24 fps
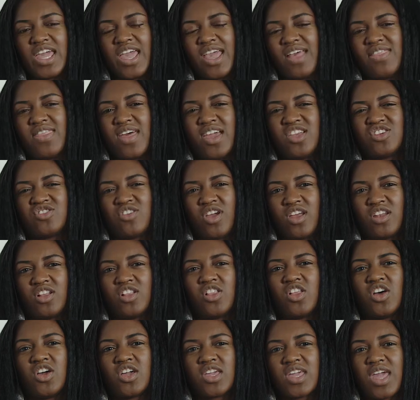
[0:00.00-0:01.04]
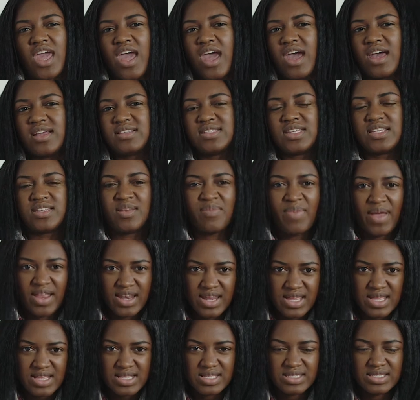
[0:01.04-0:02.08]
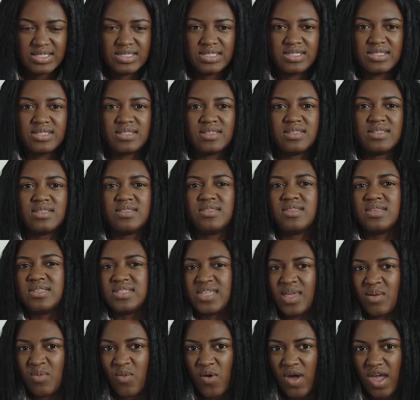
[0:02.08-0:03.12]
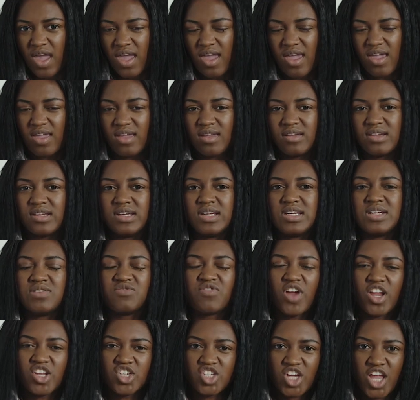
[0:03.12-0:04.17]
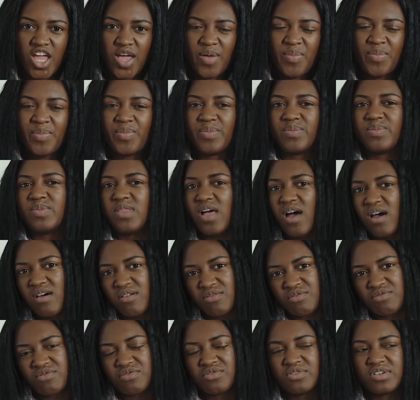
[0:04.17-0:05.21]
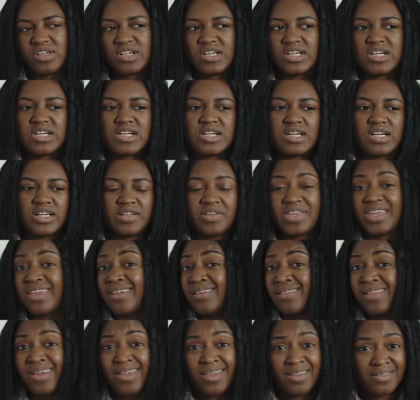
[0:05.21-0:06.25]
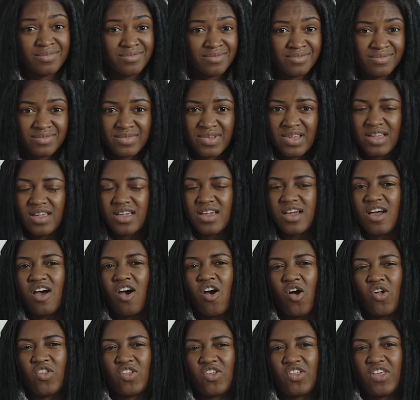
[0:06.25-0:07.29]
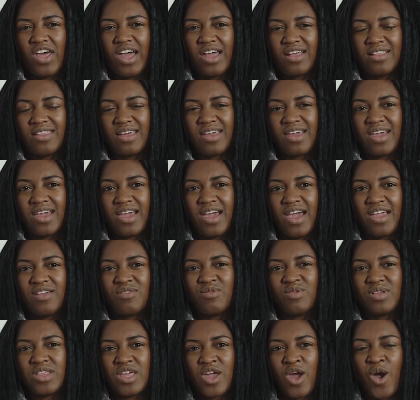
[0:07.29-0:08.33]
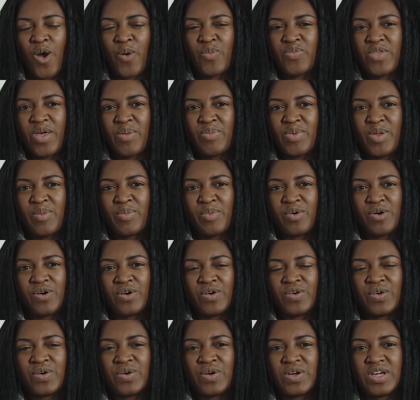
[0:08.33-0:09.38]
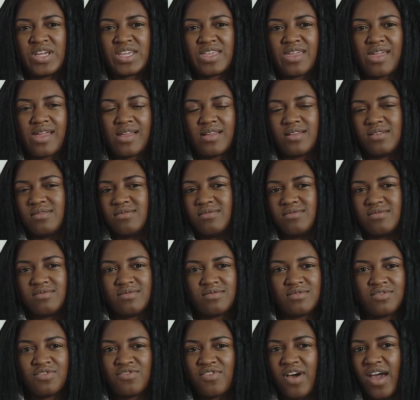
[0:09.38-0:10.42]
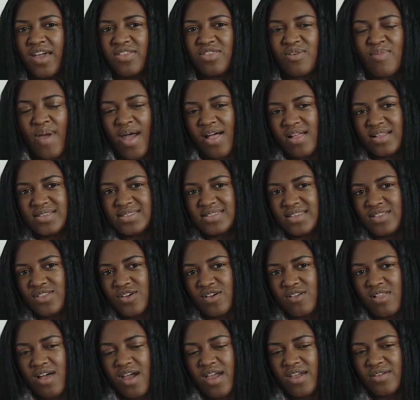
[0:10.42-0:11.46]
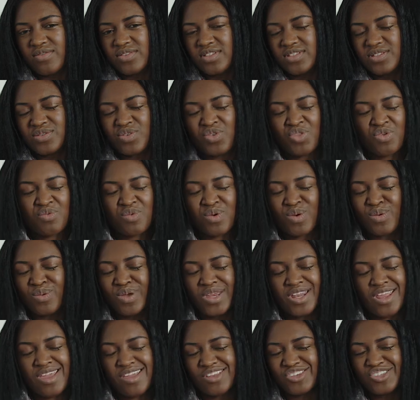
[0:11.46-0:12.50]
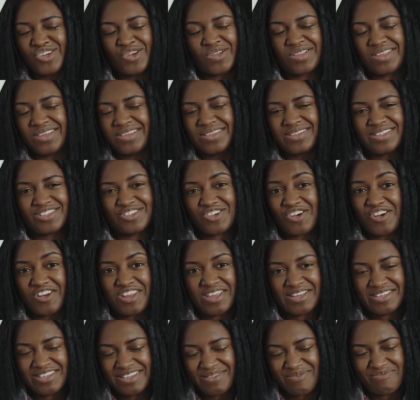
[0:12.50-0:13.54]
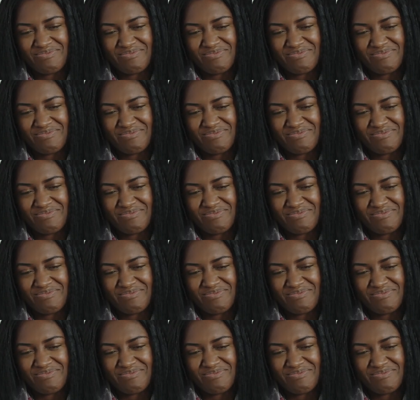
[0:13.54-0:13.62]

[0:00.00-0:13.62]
And I try to look at independence the same way, friendship, love, healing, all of that. Like I, I really hope that people can find the balance in their lives through reading Loli's journey to